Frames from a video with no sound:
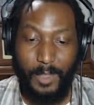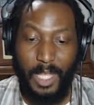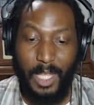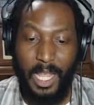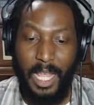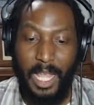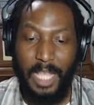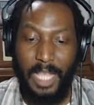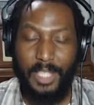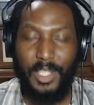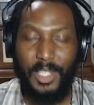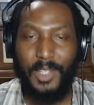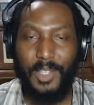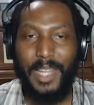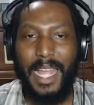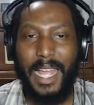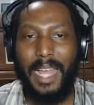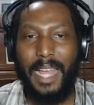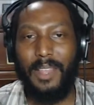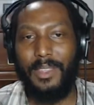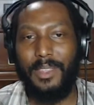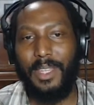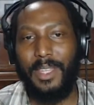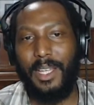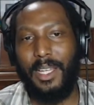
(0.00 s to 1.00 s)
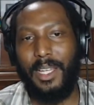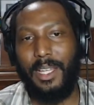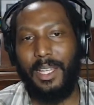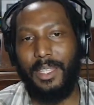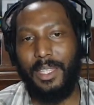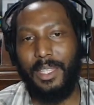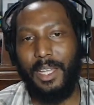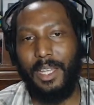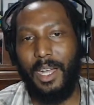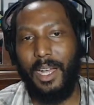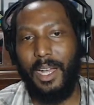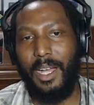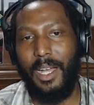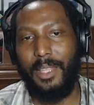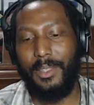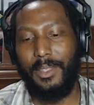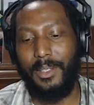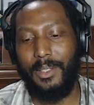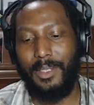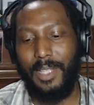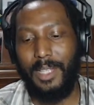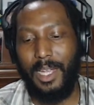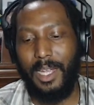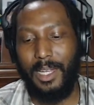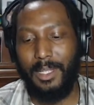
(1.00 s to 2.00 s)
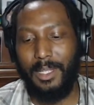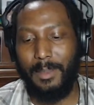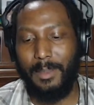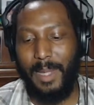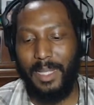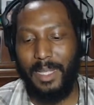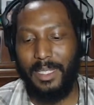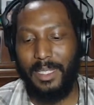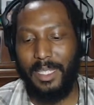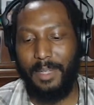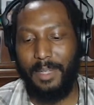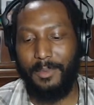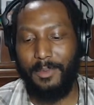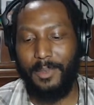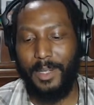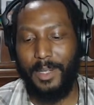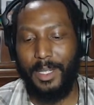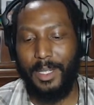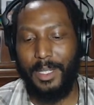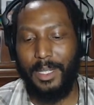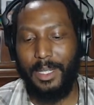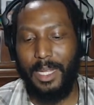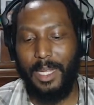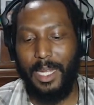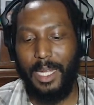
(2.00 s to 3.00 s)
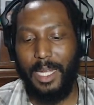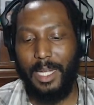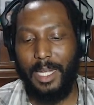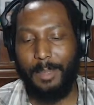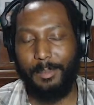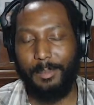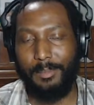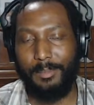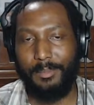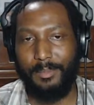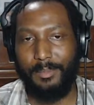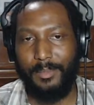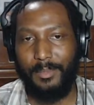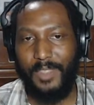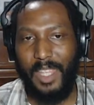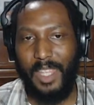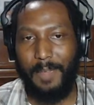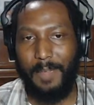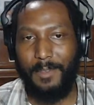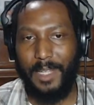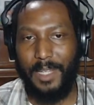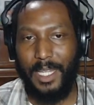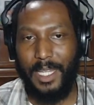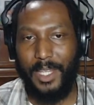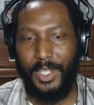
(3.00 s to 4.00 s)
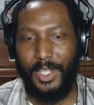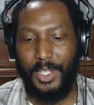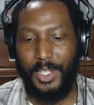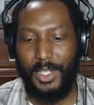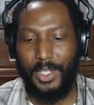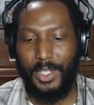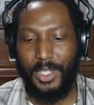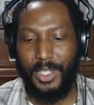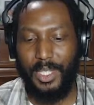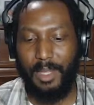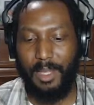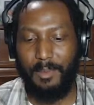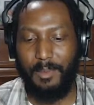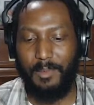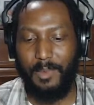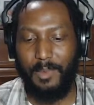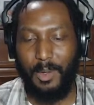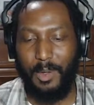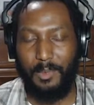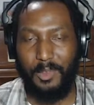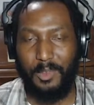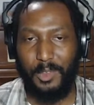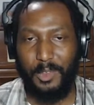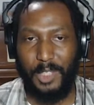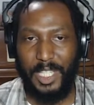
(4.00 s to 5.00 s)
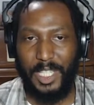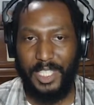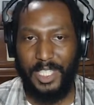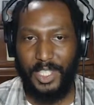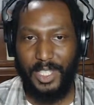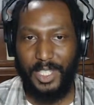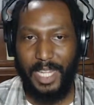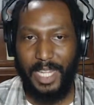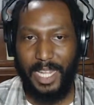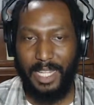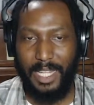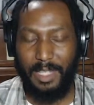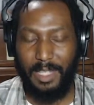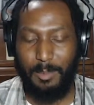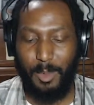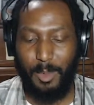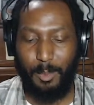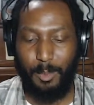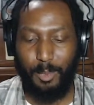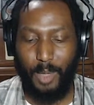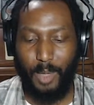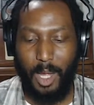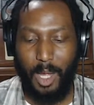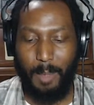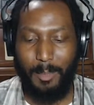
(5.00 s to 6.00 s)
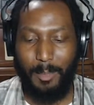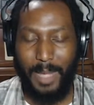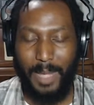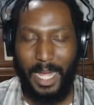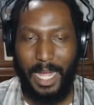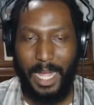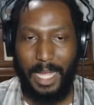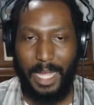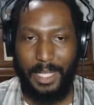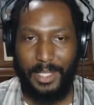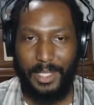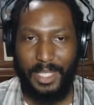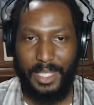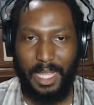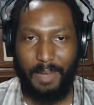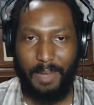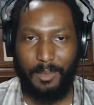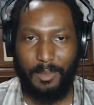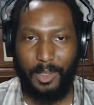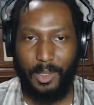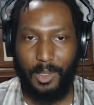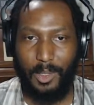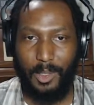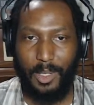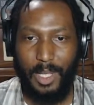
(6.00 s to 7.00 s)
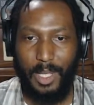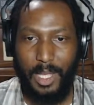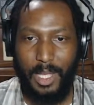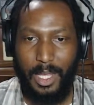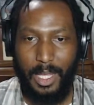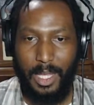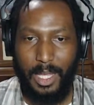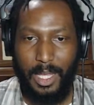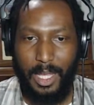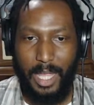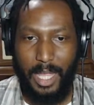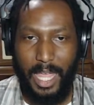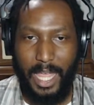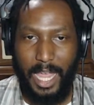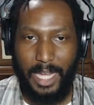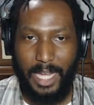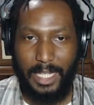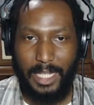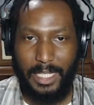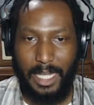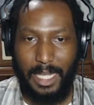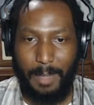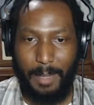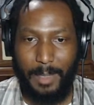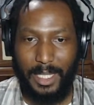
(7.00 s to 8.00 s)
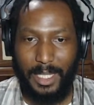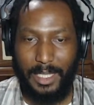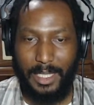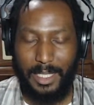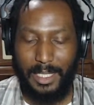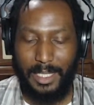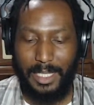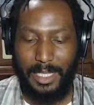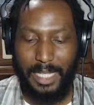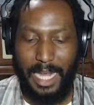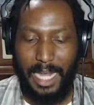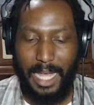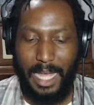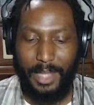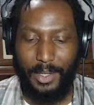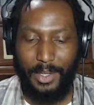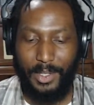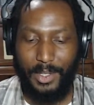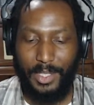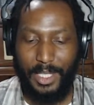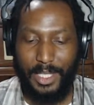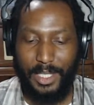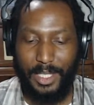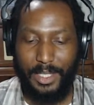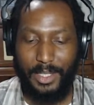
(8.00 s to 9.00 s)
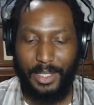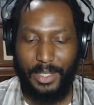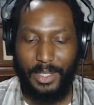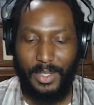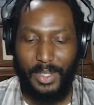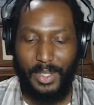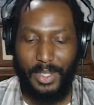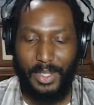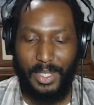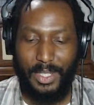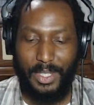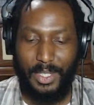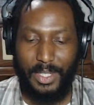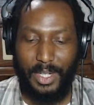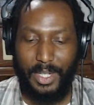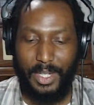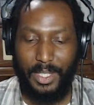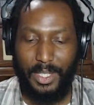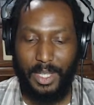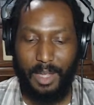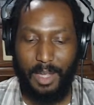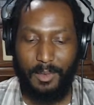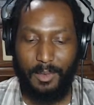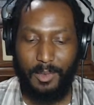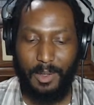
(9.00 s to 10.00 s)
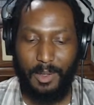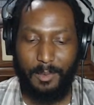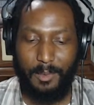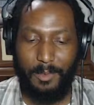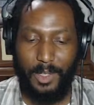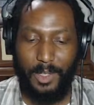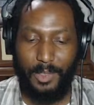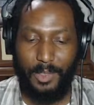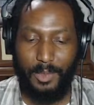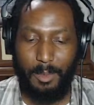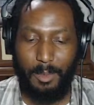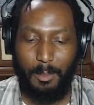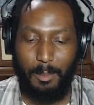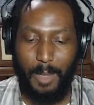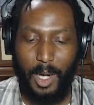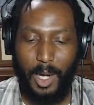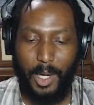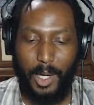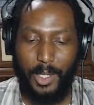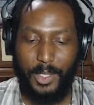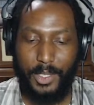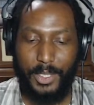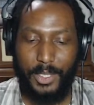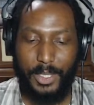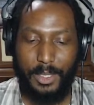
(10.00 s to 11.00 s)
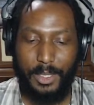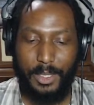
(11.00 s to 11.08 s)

So now the author talks about different definitions of religion that has been brought by several academics and scholars. He starts off first with Marx.